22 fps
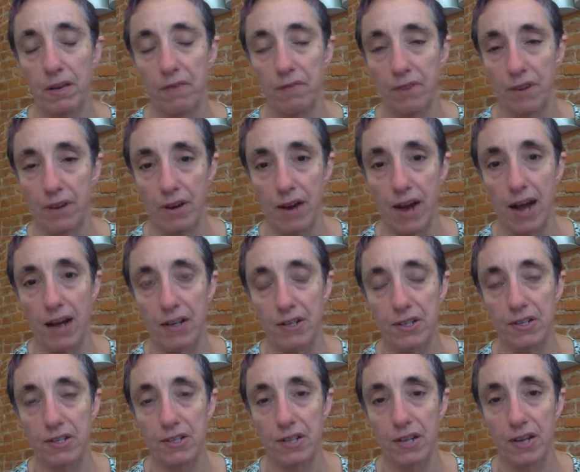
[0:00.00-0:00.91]
for your
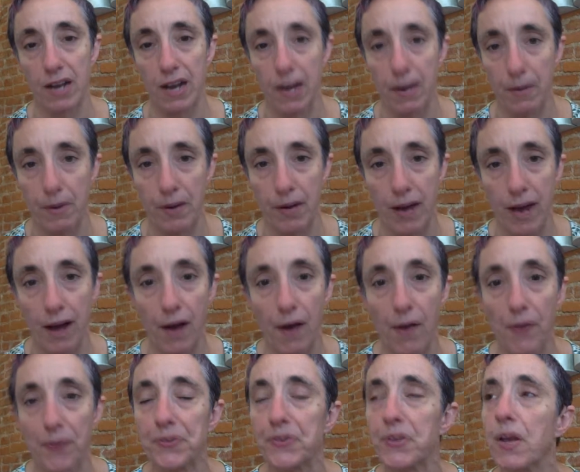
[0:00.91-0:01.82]
actions on anyone
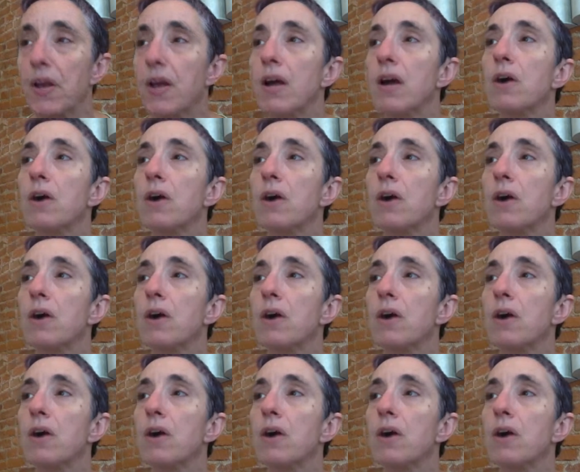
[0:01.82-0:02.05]
else,